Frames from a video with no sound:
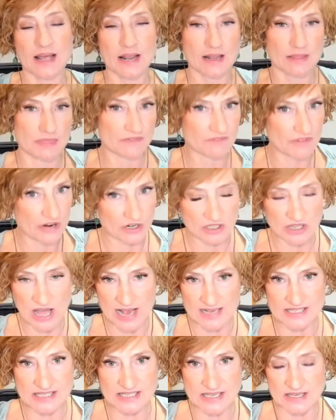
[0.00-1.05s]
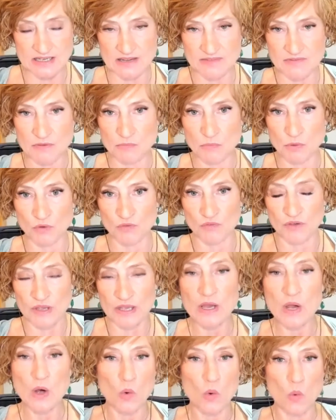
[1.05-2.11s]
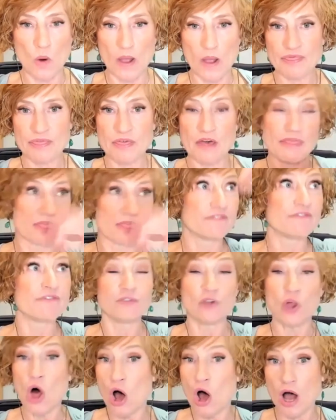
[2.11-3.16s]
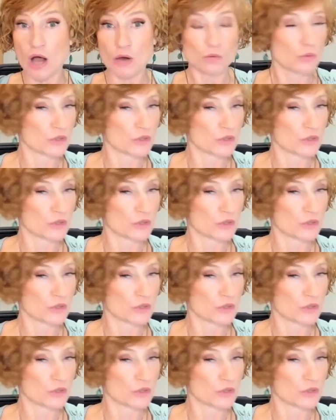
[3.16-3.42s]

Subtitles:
and in the very last scene of the movie with the flaw,